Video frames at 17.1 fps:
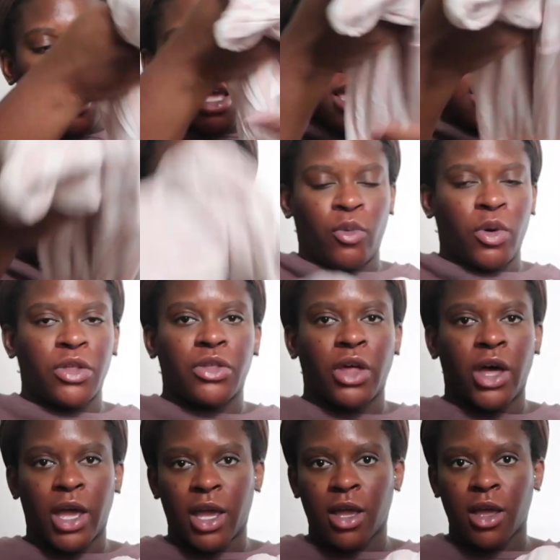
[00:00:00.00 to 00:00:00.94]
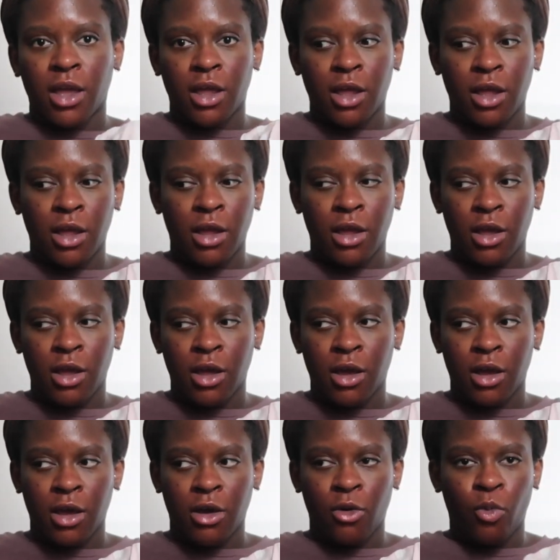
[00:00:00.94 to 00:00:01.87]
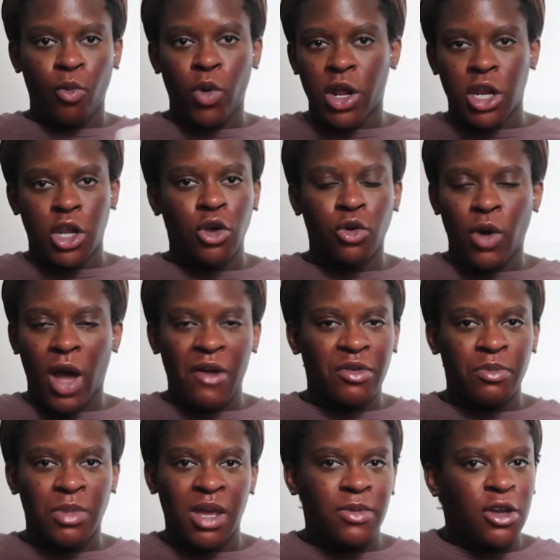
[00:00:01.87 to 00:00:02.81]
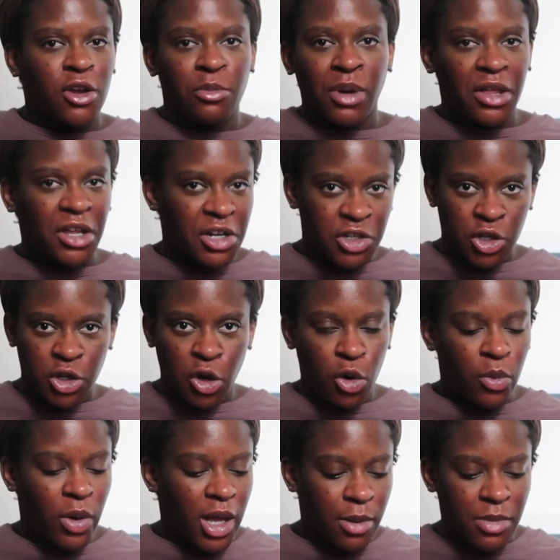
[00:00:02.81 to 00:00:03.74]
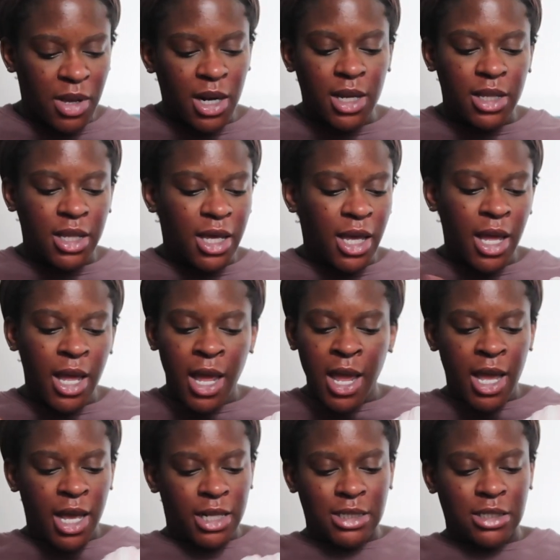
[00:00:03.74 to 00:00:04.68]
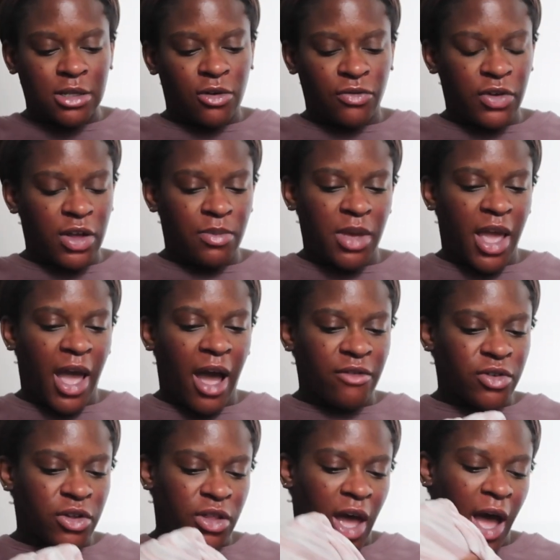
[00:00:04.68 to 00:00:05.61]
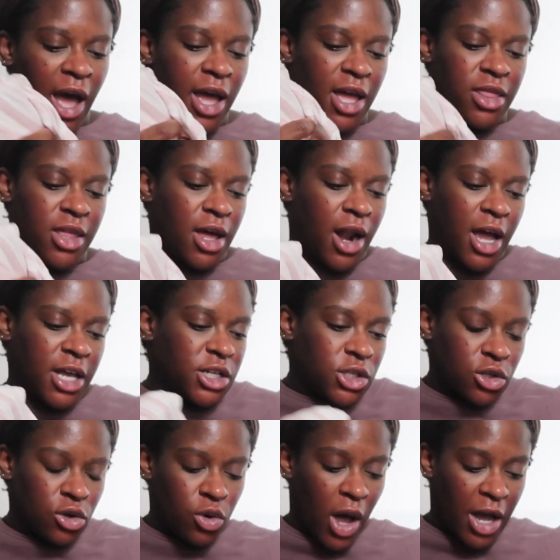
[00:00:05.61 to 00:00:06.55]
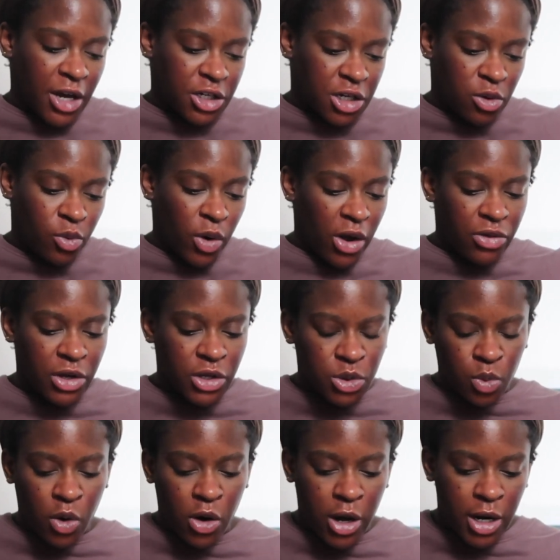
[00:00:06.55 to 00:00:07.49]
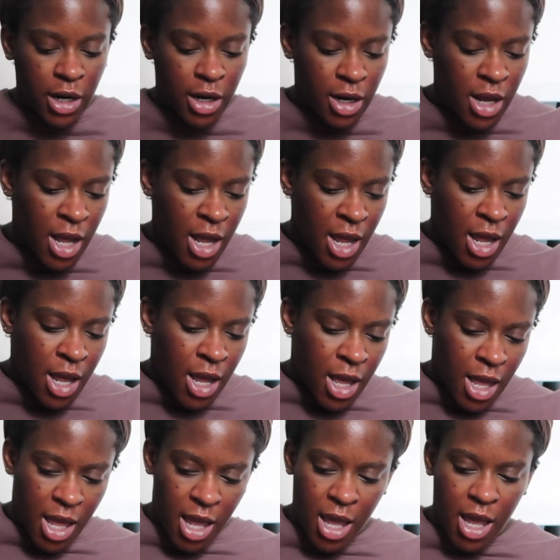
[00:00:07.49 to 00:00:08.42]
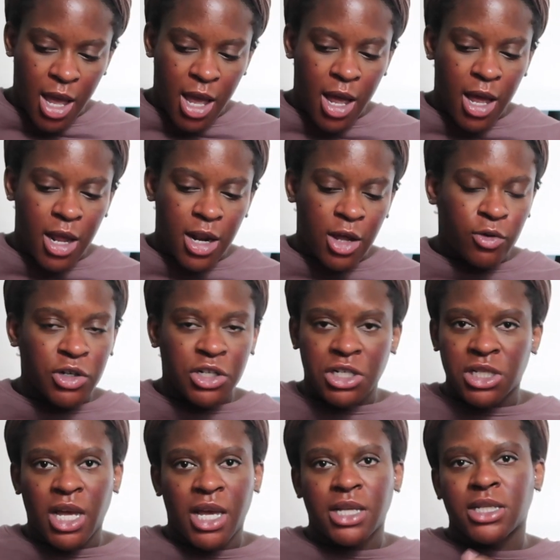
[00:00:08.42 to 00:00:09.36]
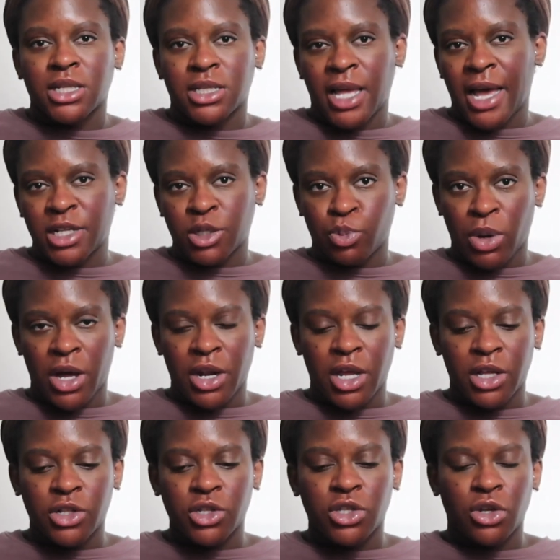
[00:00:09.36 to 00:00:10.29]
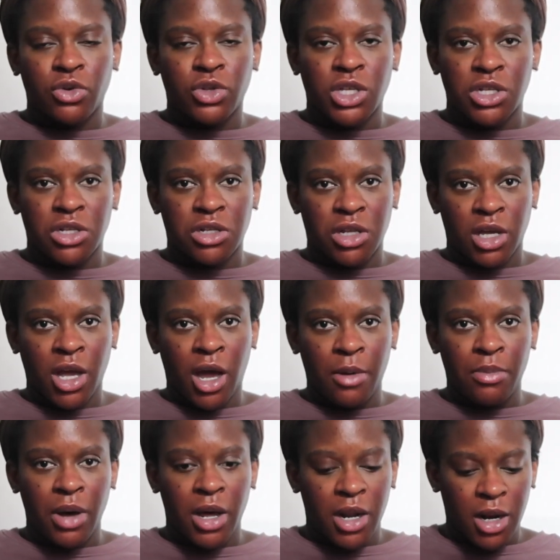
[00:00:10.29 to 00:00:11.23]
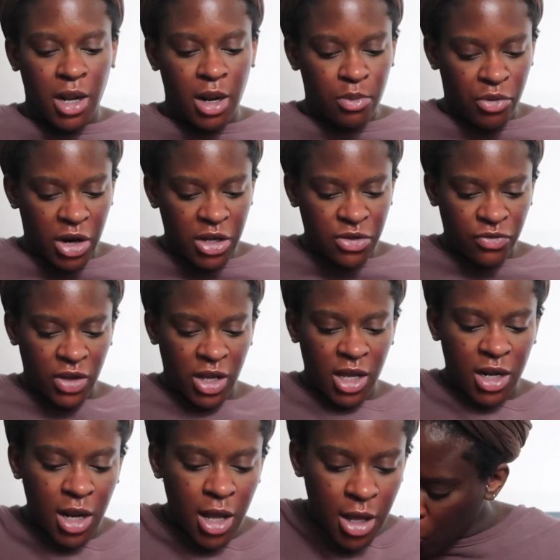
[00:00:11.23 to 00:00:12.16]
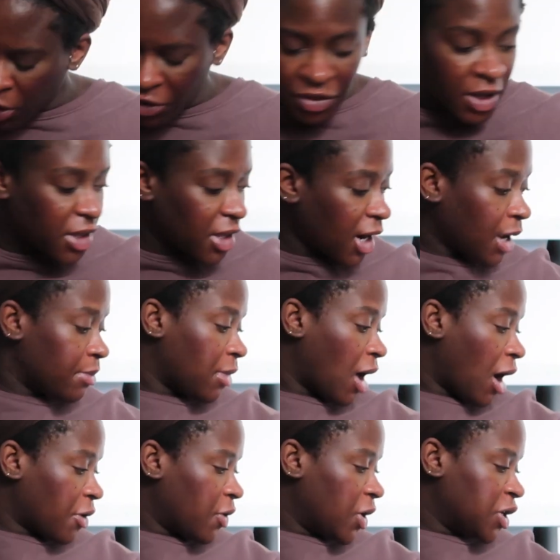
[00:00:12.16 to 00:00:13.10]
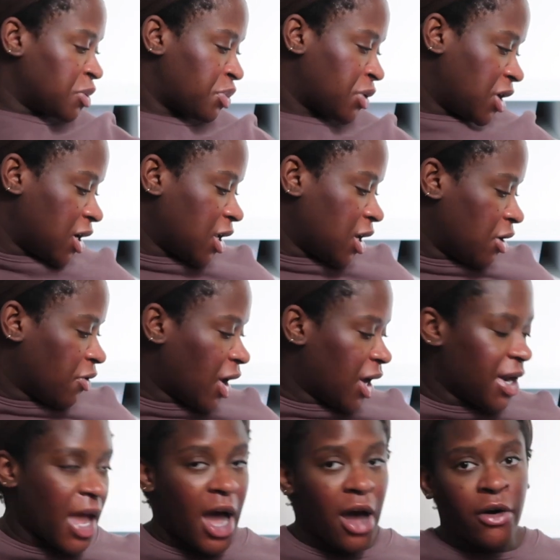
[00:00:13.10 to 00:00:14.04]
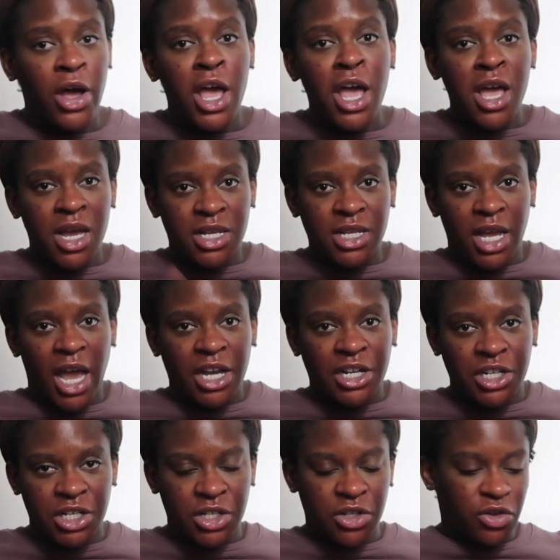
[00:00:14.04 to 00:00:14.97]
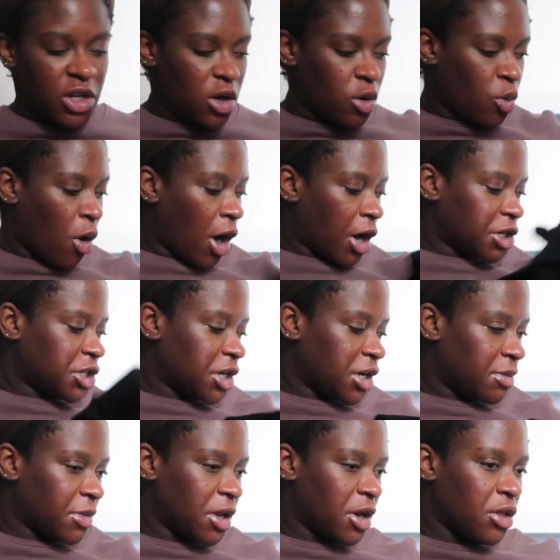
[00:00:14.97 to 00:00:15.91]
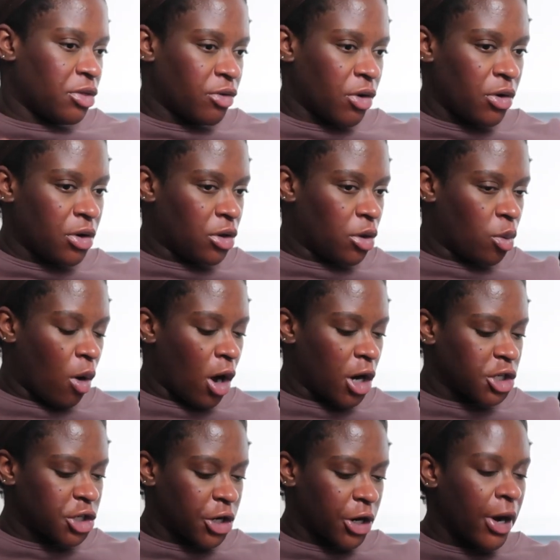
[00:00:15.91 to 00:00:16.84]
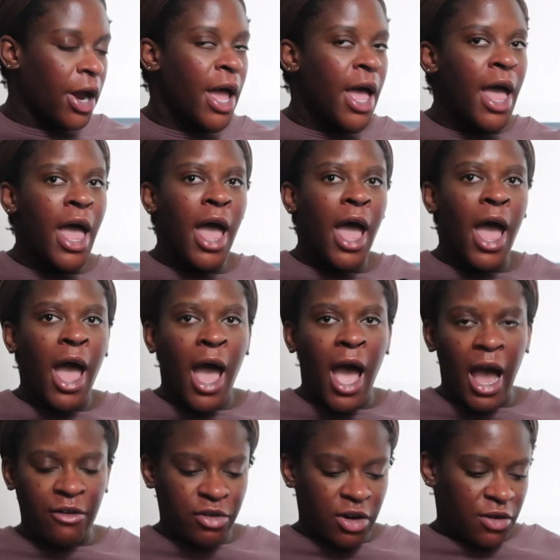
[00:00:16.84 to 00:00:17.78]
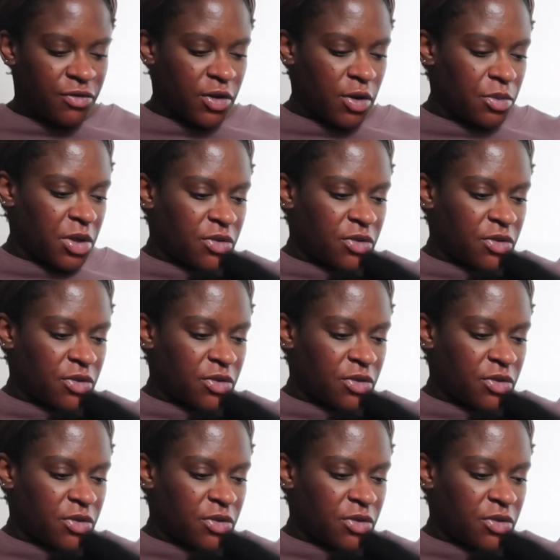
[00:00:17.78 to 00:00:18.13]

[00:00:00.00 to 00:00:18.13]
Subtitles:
even with, like, when you have a baby, your belly doesn't go away immediately. It still fit me after that. And then I still actually wear this one. And it was just nice because it has buttons, so it's easy to like unbutton and breastfeed. One thing that I'm not going to put in here right now because I actually still need to wash it, I'm gonna throw it in the washer after I film